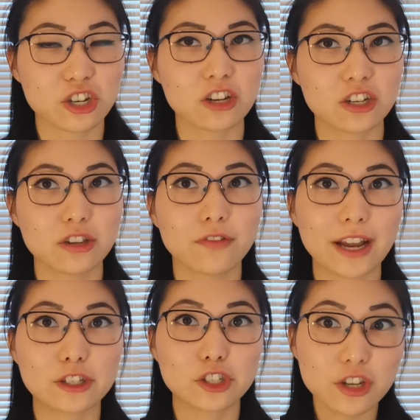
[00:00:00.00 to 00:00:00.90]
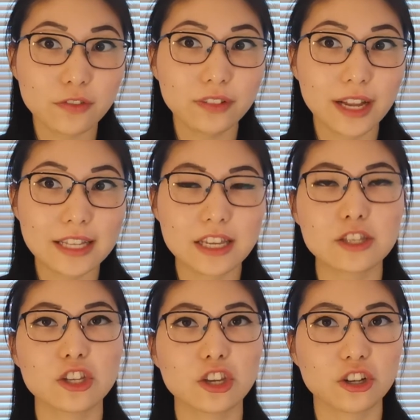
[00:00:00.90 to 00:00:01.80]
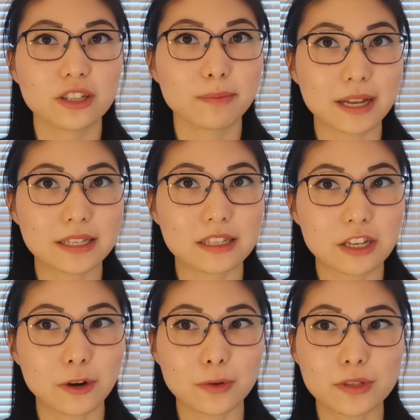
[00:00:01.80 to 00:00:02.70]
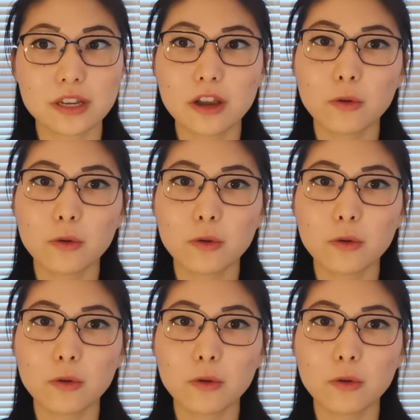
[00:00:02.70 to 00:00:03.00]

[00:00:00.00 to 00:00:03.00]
engine to find cheap flights and secure the best deals,